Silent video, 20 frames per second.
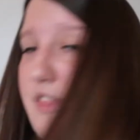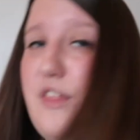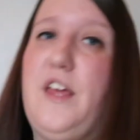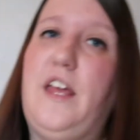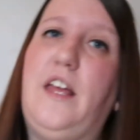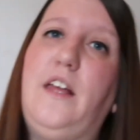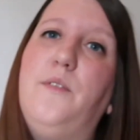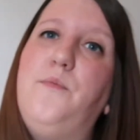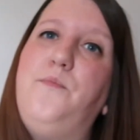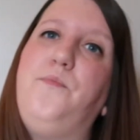
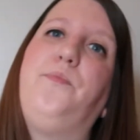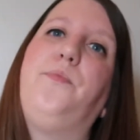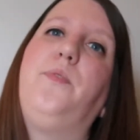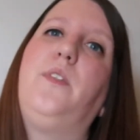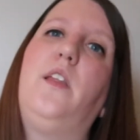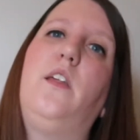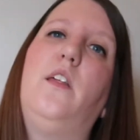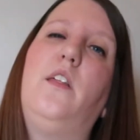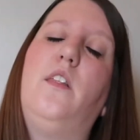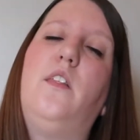thing
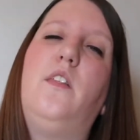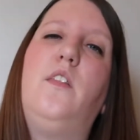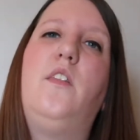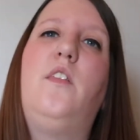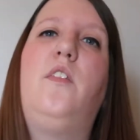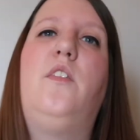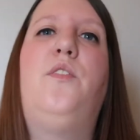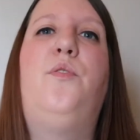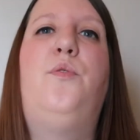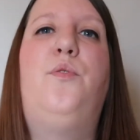
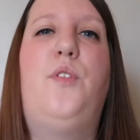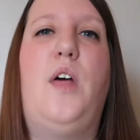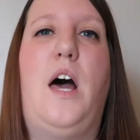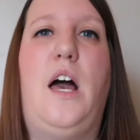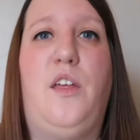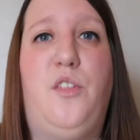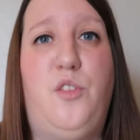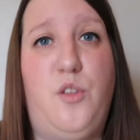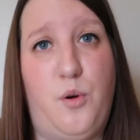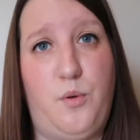that
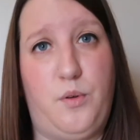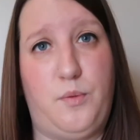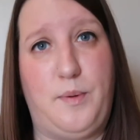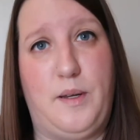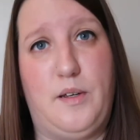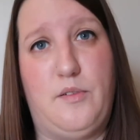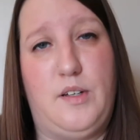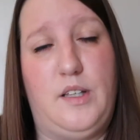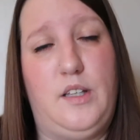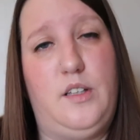I thought would
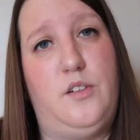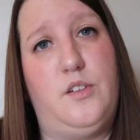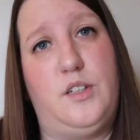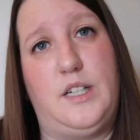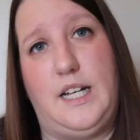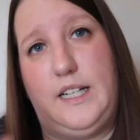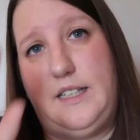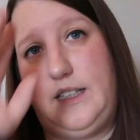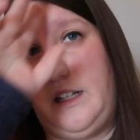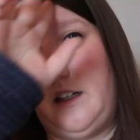be a really good
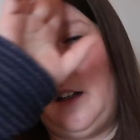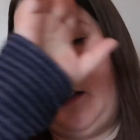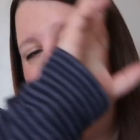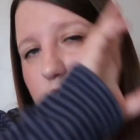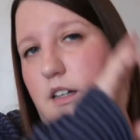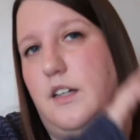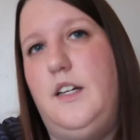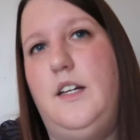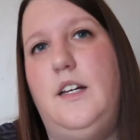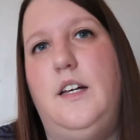
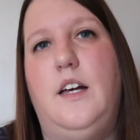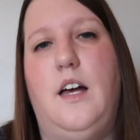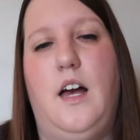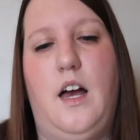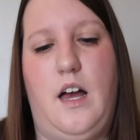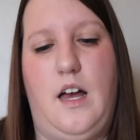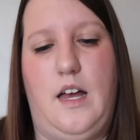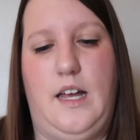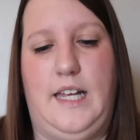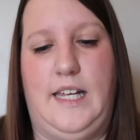idea
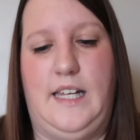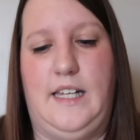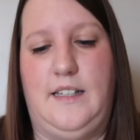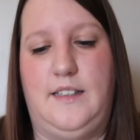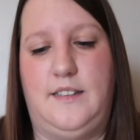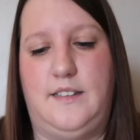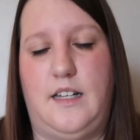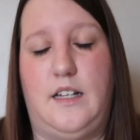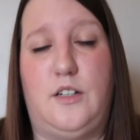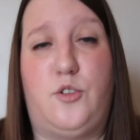
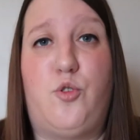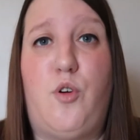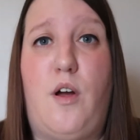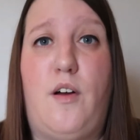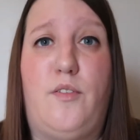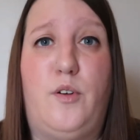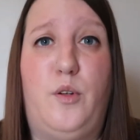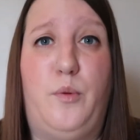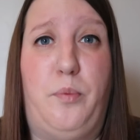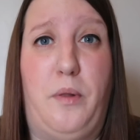is a
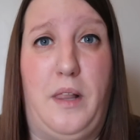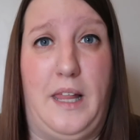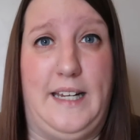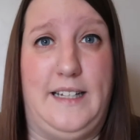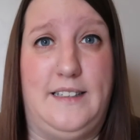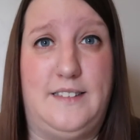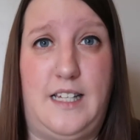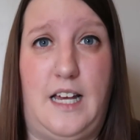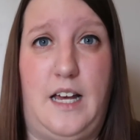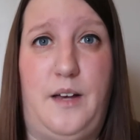travel
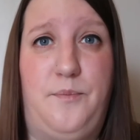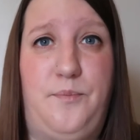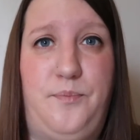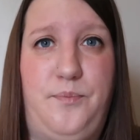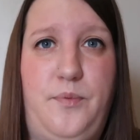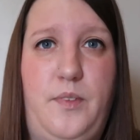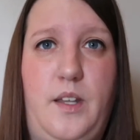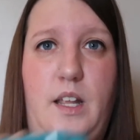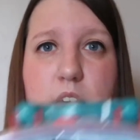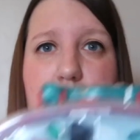playset,
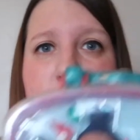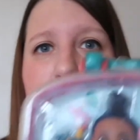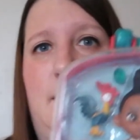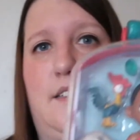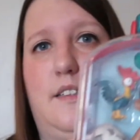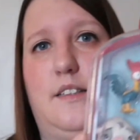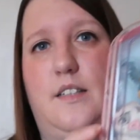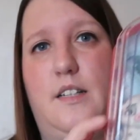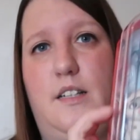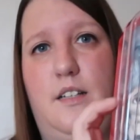
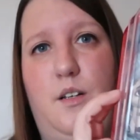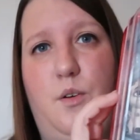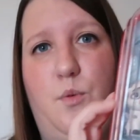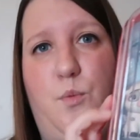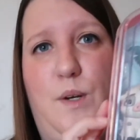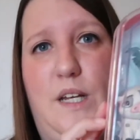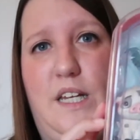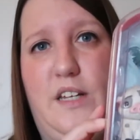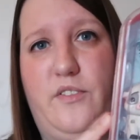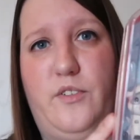and
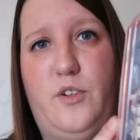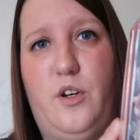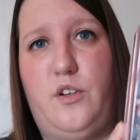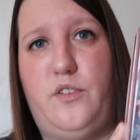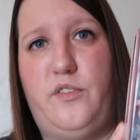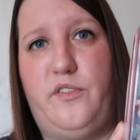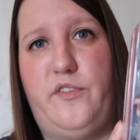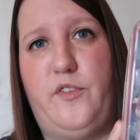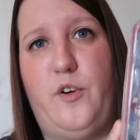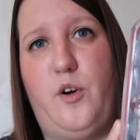we've
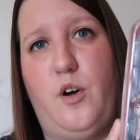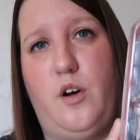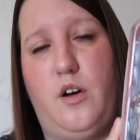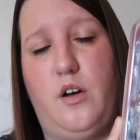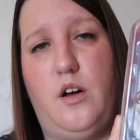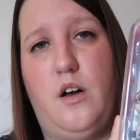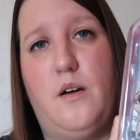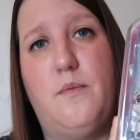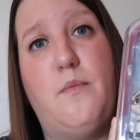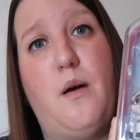gone
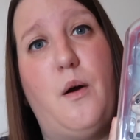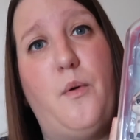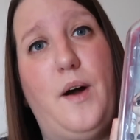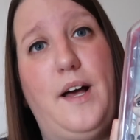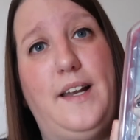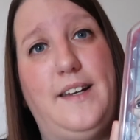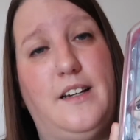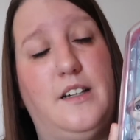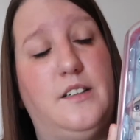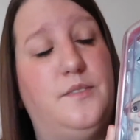for
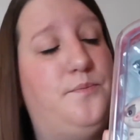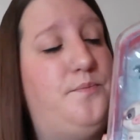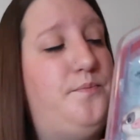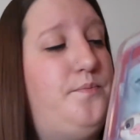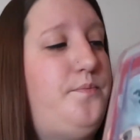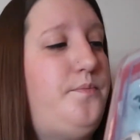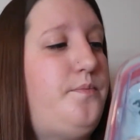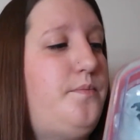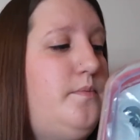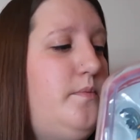Moana.
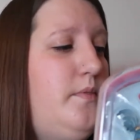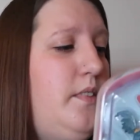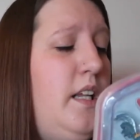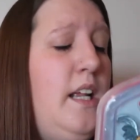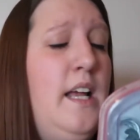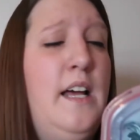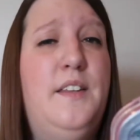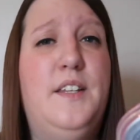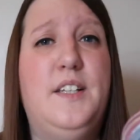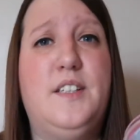
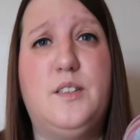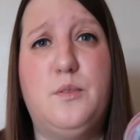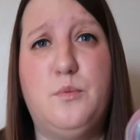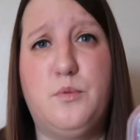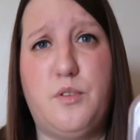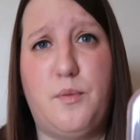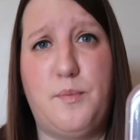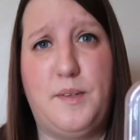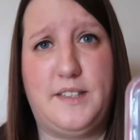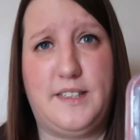And this comes
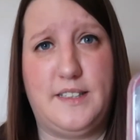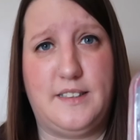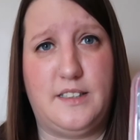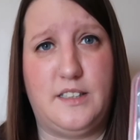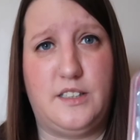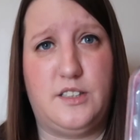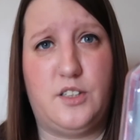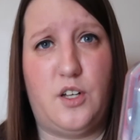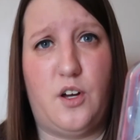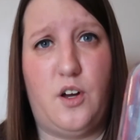from the
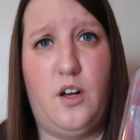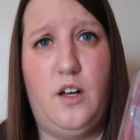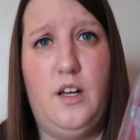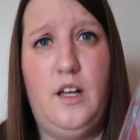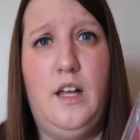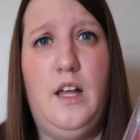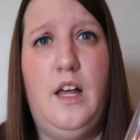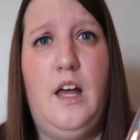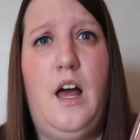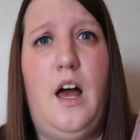Disney store.
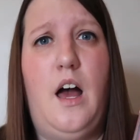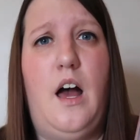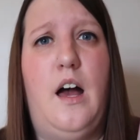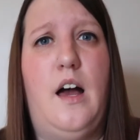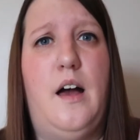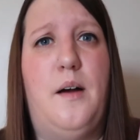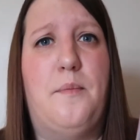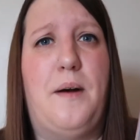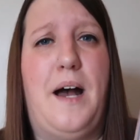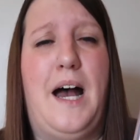
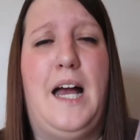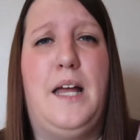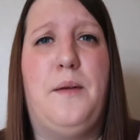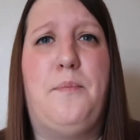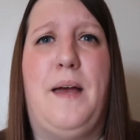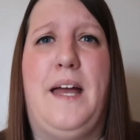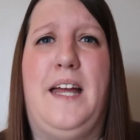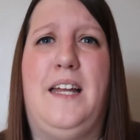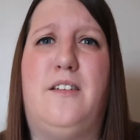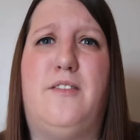I
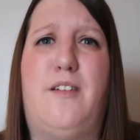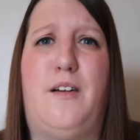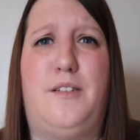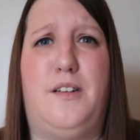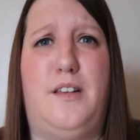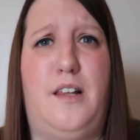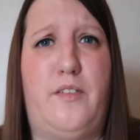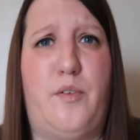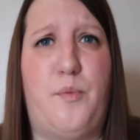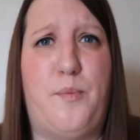paid around
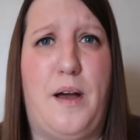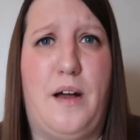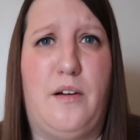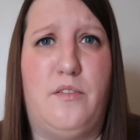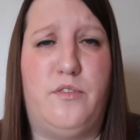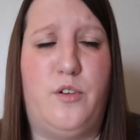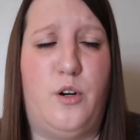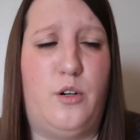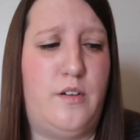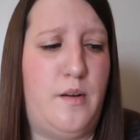
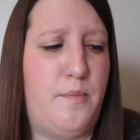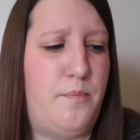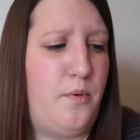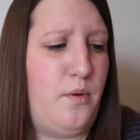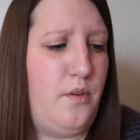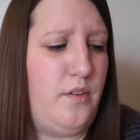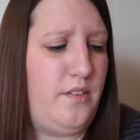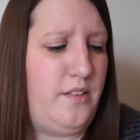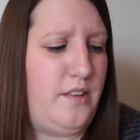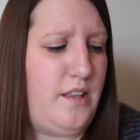£11 for it,
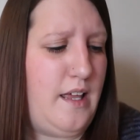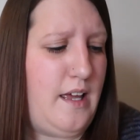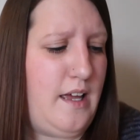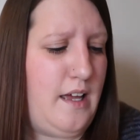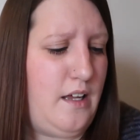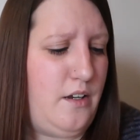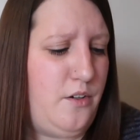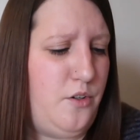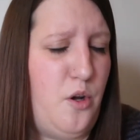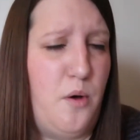but
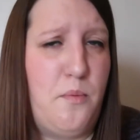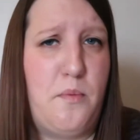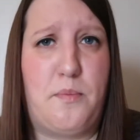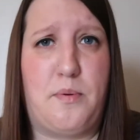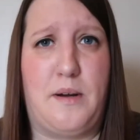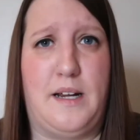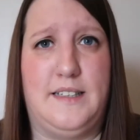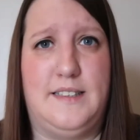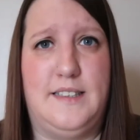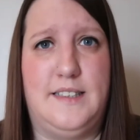their normal
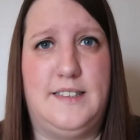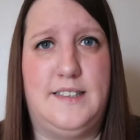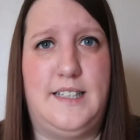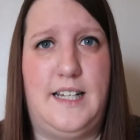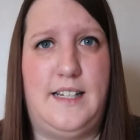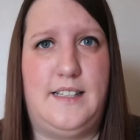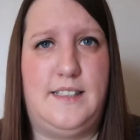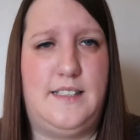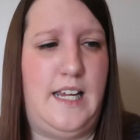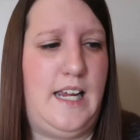price is
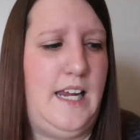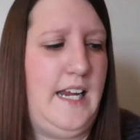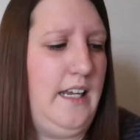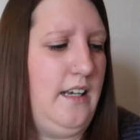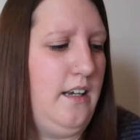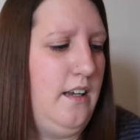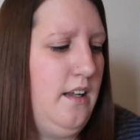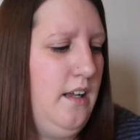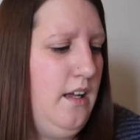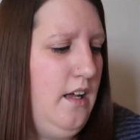
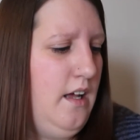£16.